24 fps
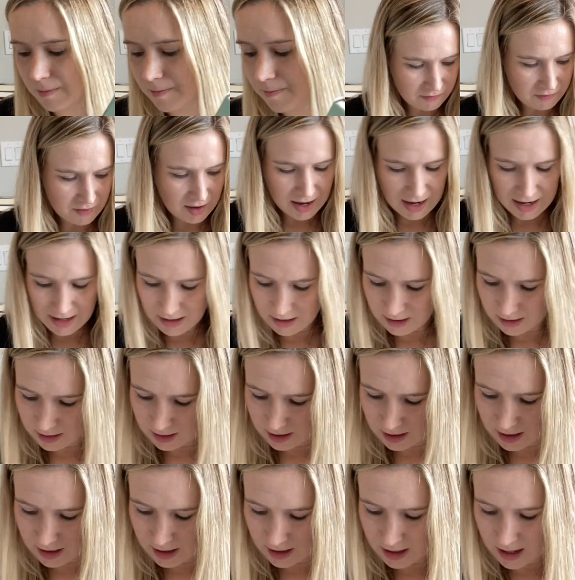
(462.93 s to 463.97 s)

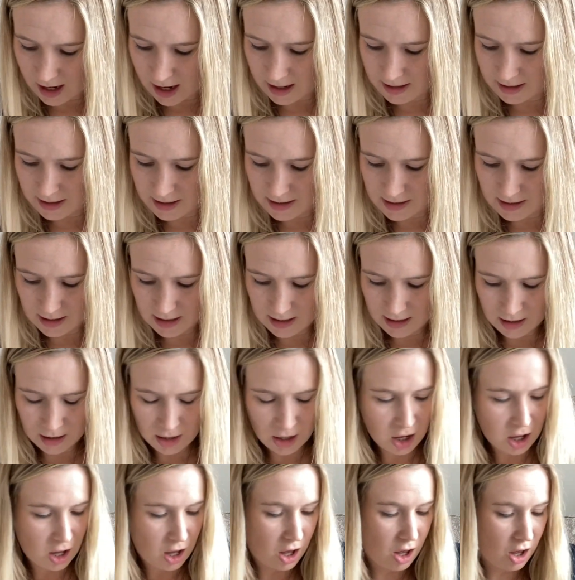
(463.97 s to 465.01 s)
Finally, I need to get an
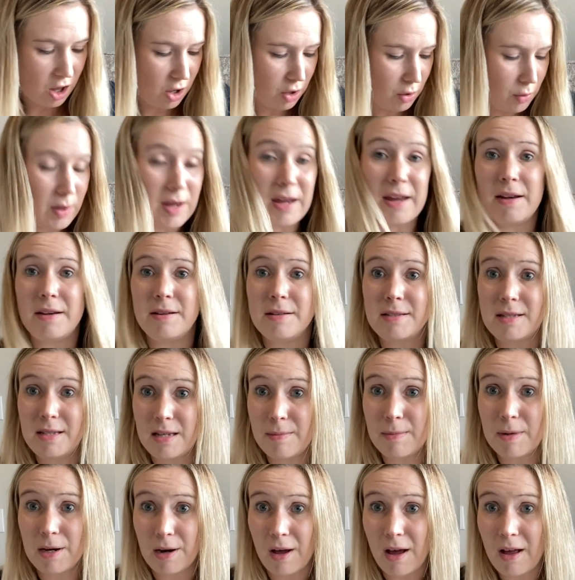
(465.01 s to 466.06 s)
O in
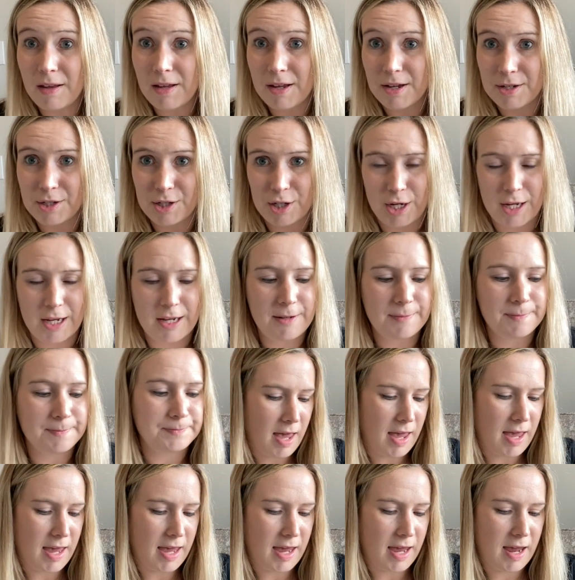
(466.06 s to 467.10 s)
Demonology,
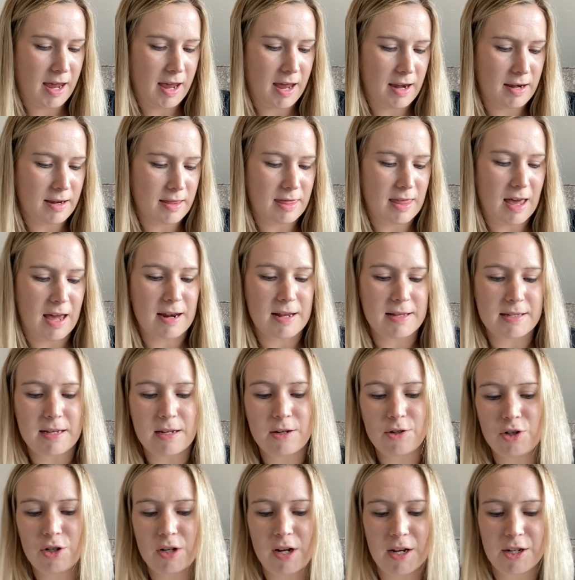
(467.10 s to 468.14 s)
and that is
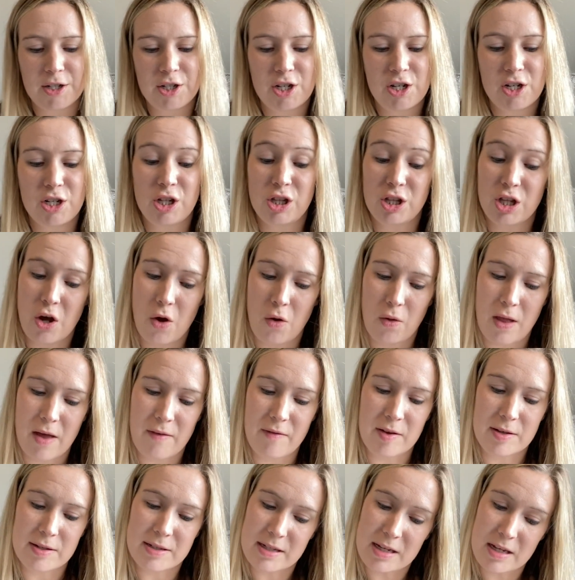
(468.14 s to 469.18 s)
Introduction to
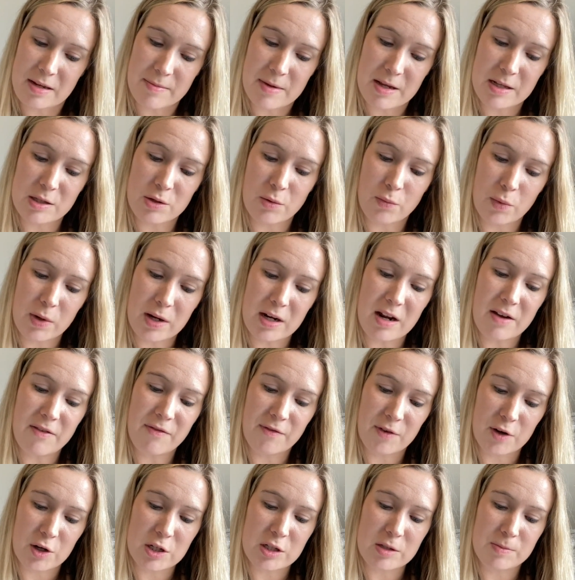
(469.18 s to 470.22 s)
Low-Level Demons. Read a
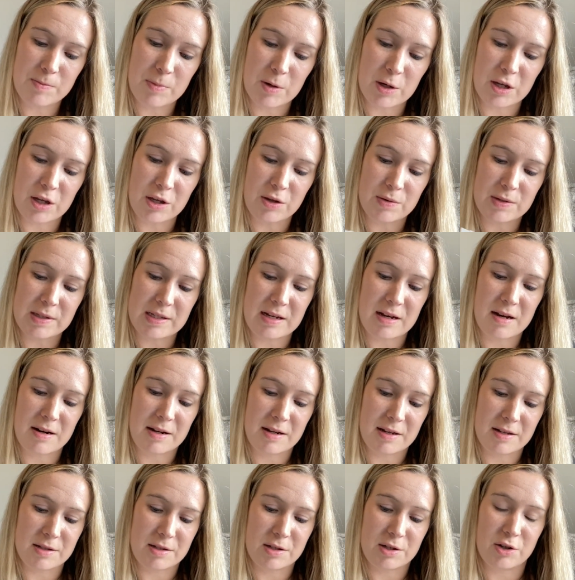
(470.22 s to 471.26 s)
first book you see on
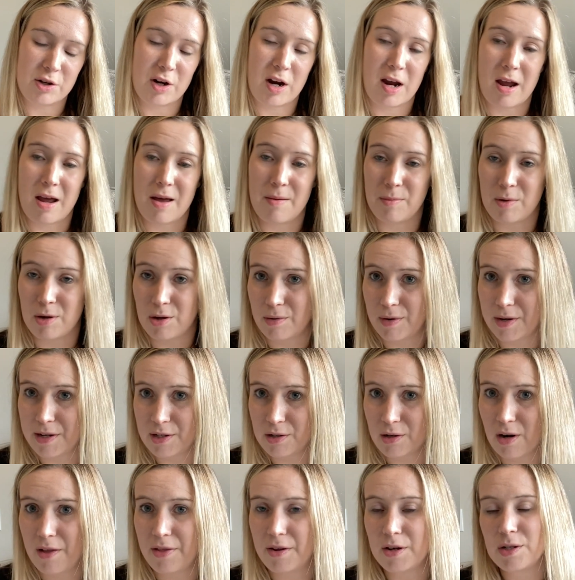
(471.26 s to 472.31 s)
Instagram, Goodreads,
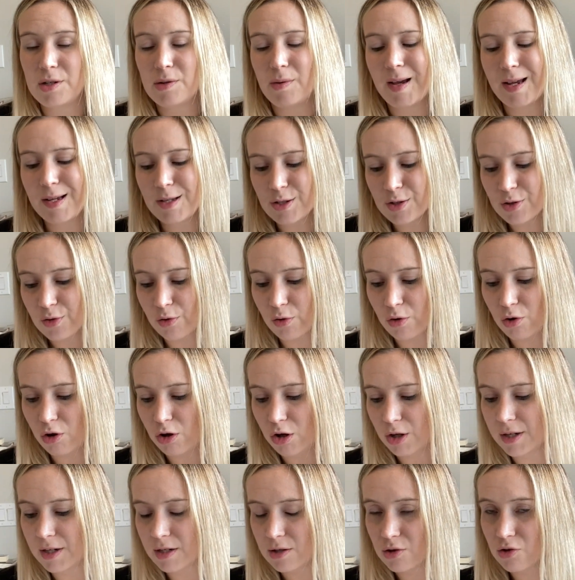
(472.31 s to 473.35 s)
or others. So I
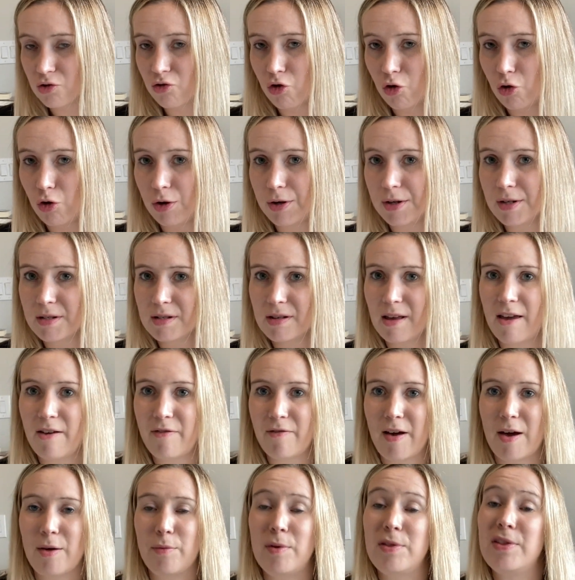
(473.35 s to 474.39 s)
scrolled and scrolled until I
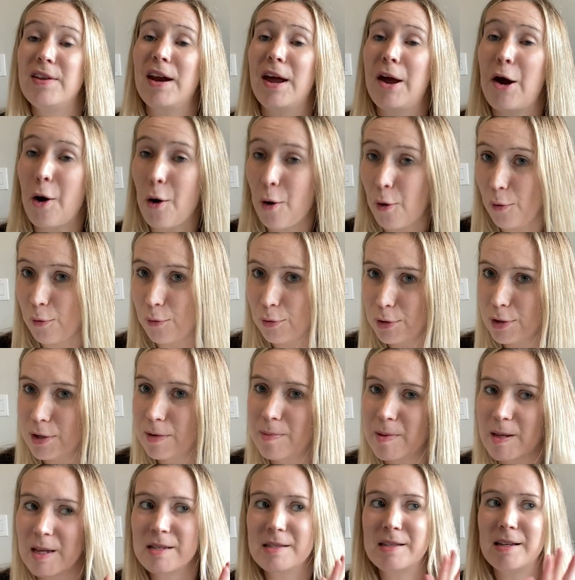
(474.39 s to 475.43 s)
found one that I owned,
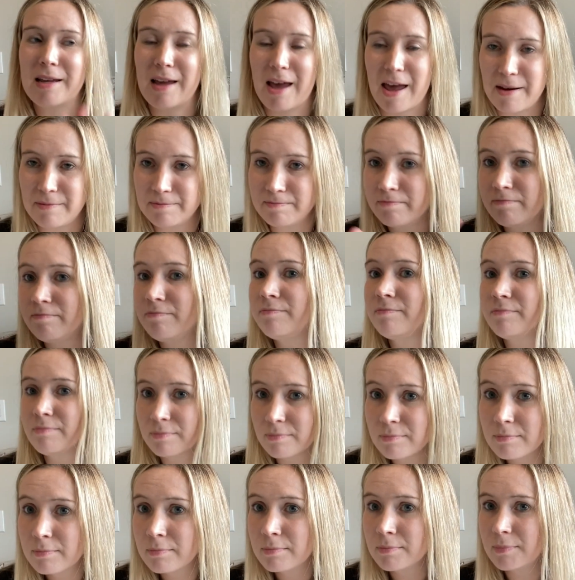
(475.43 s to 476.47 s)
because again,
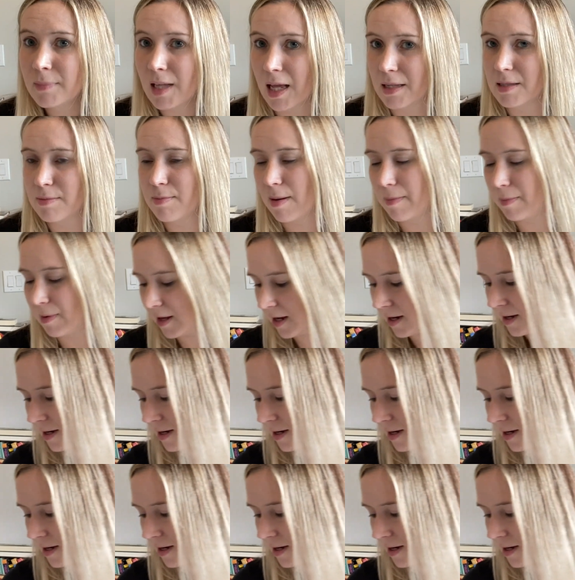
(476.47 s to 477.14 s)
that's my plan